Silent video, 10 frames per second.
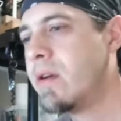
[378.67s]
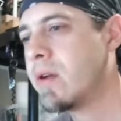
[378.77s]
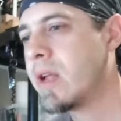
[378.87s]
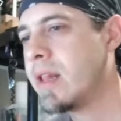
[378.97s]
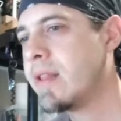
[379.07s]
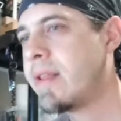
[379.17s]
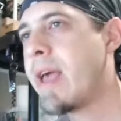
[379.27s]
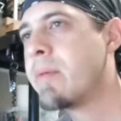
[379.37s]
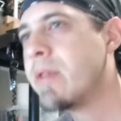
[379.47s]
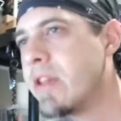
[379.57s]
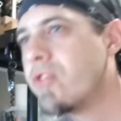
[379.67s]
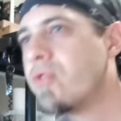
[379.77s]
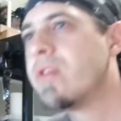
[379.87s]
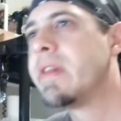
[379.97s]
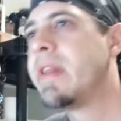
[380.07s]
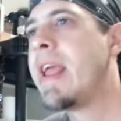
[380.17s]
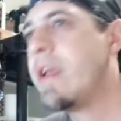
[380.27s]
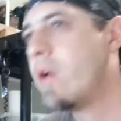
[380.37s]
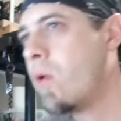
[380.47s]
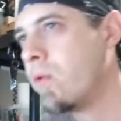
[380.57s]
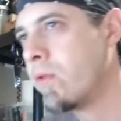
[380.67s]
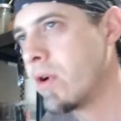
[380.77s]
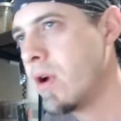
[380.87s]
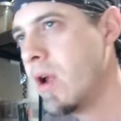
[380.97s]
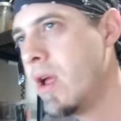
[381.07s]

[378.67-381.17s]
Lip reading: Okay, this happened. It would take over.